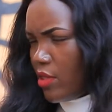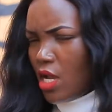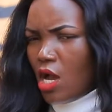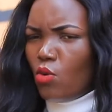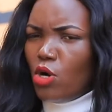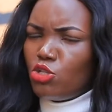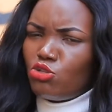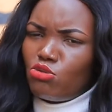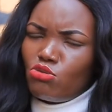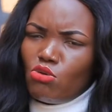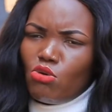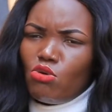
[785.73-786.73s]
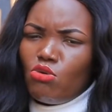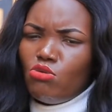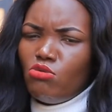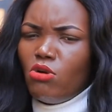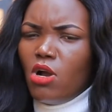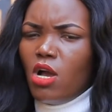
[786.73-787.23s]
I want to know
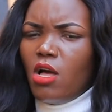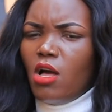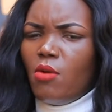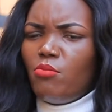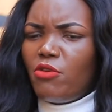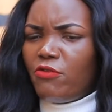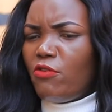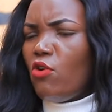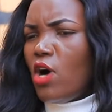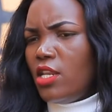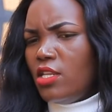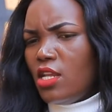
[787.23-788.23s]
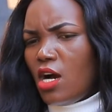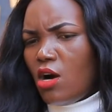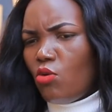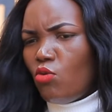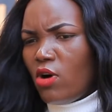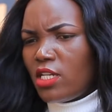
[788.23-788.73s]
before and
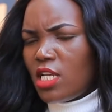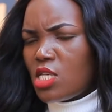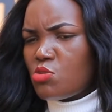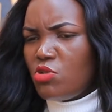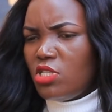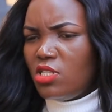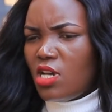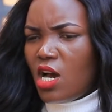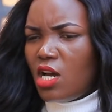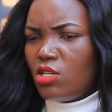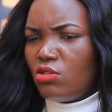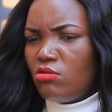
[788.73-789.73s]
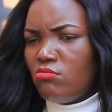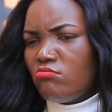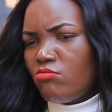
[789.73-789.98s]
now what has been done